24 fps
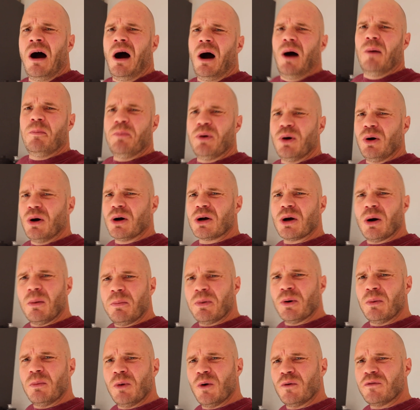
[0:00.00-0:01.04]
I'll put a
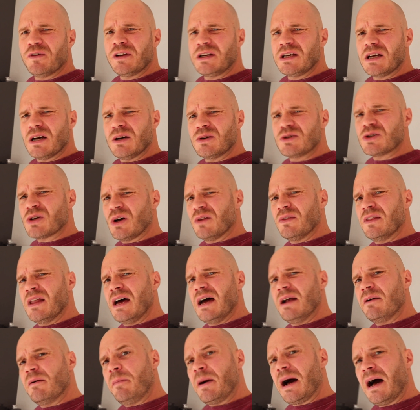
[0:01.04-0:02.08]
couple more videos on
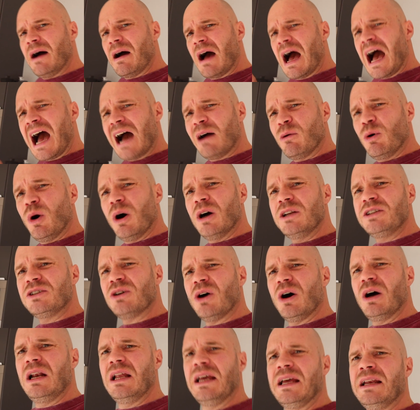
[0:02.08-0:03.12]
there about how I
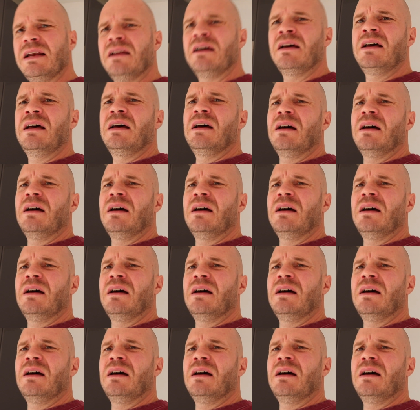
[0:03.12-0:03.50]
dial in